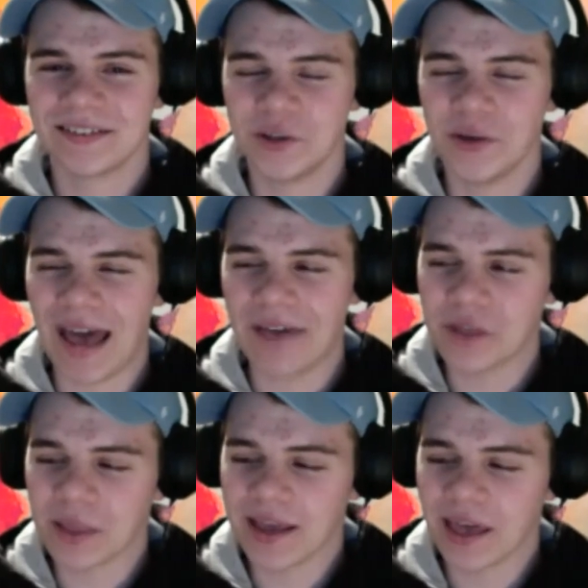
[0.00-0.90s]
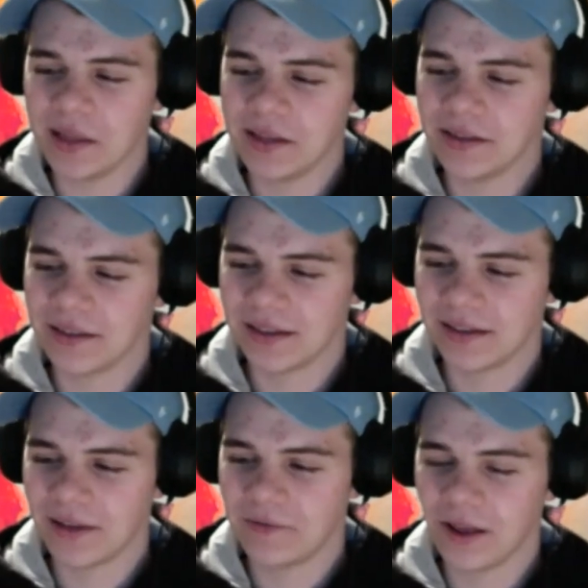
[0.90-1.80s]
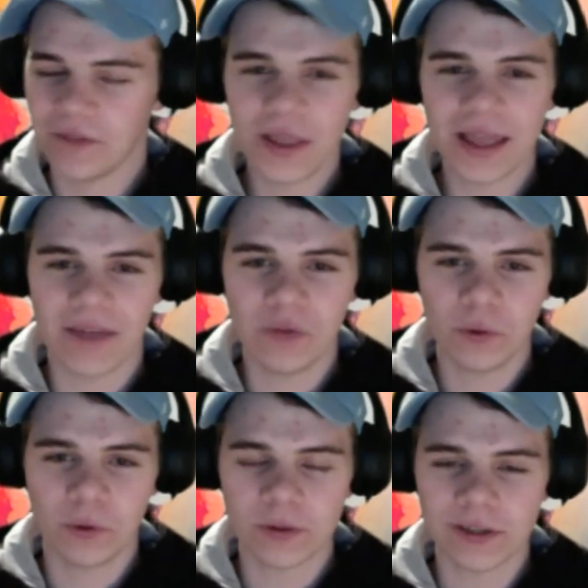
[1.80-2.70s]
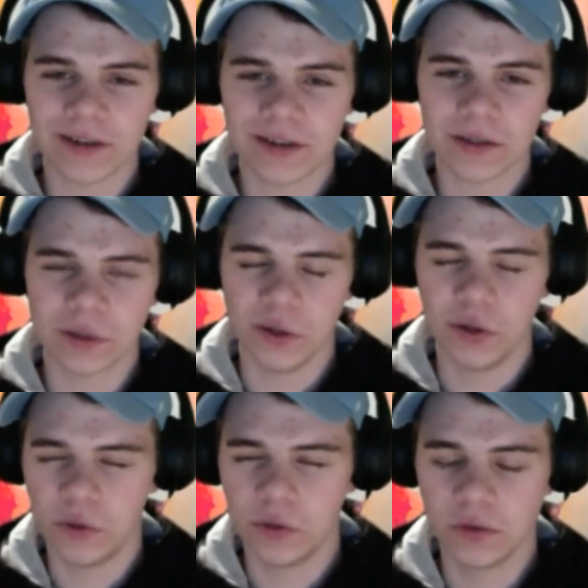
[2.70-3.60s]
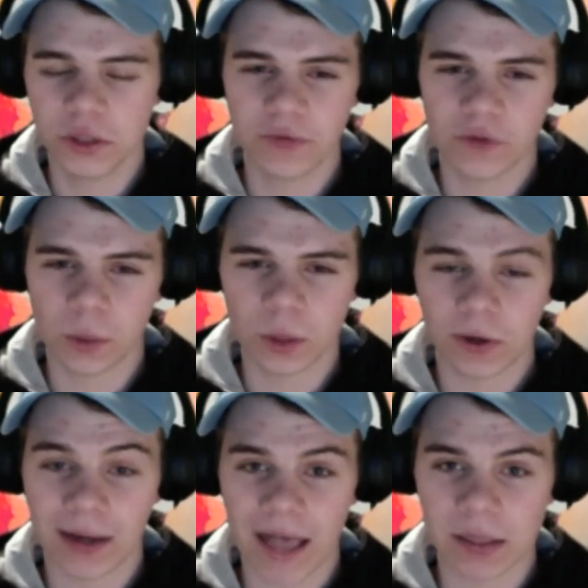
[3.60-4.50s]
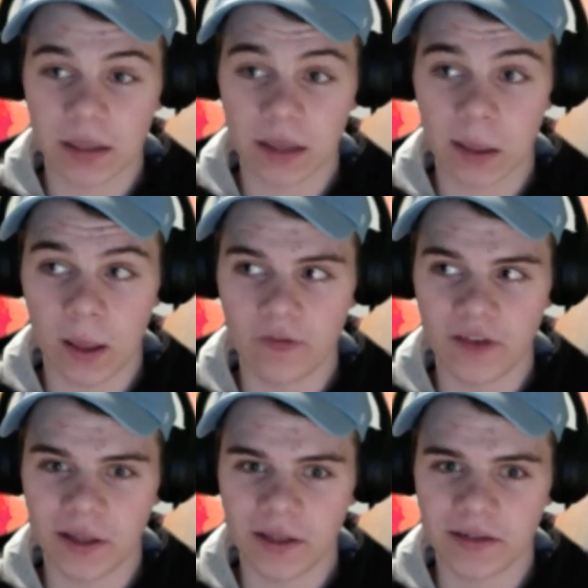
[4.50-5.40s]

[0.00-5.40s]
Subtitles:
Do you have to like Ellen? I mean, I feel like everyone who goes on Ellen usually, for the most part, acts like they love Ellen.